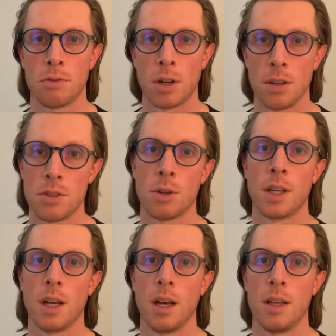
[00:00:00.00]

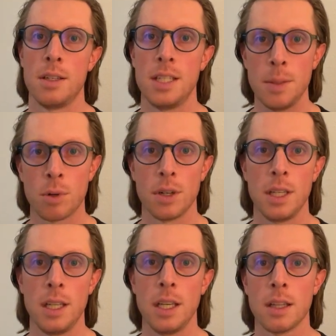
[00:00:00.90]
fostering a deeper
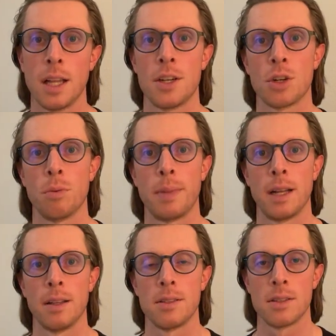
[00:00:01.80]
ecological
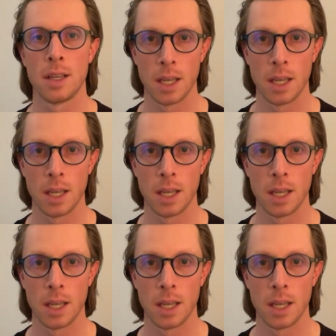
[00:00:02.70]
balance